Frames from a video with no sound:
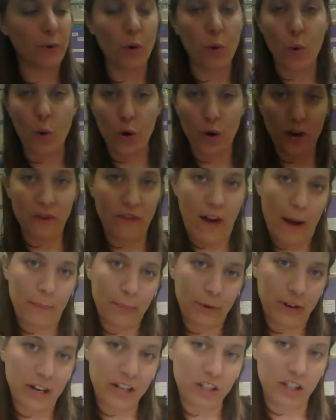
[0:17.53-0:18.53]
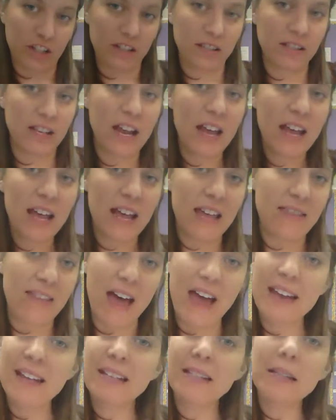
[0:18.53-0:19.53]
order of operations, and
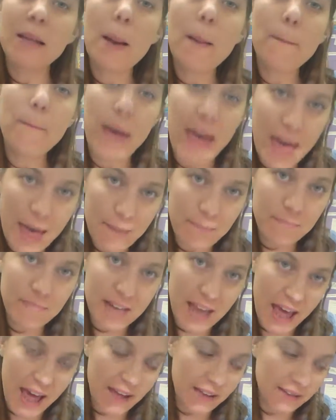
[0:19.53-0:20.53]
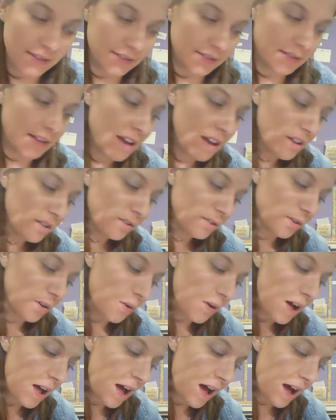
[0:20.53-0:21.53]
that is PEMDAS.
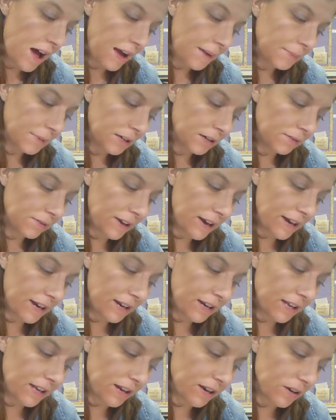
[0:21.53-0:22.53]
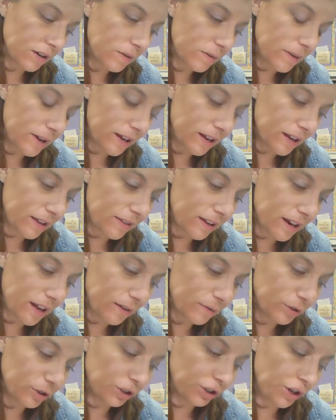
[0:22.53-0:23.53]
So I'm going to write it here quick, and then I
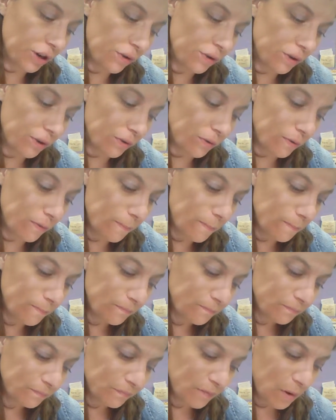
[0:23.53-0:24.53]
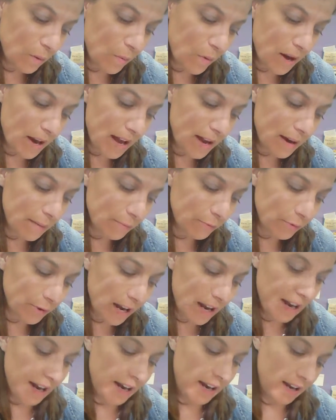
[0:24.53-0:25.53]
will show you what I am
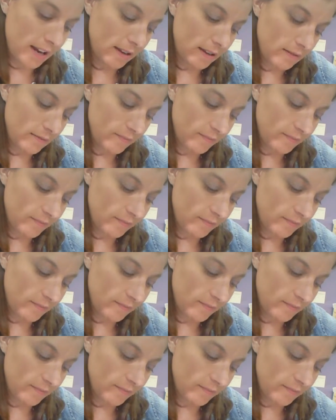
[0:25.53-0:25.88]
writing.